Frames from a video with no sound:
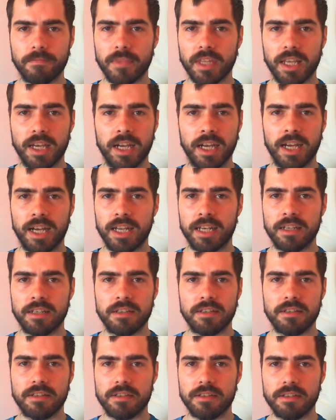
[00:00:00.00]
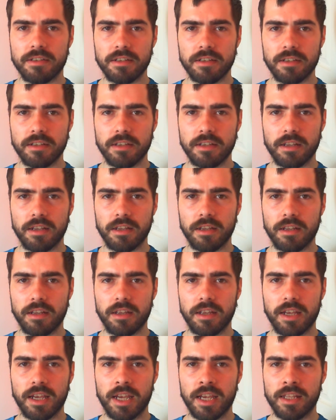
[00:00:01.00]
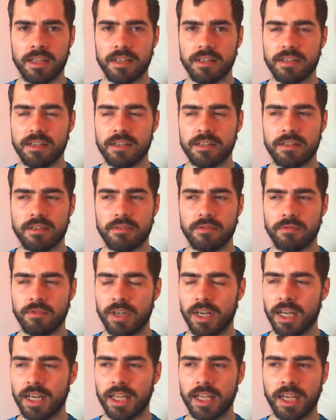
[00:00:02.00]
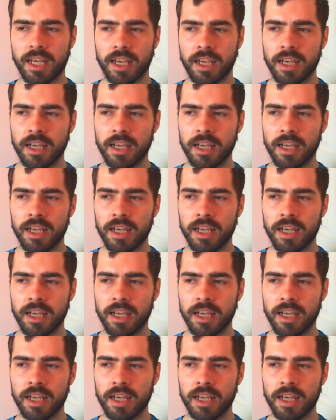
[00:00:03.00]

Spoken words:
And this is really...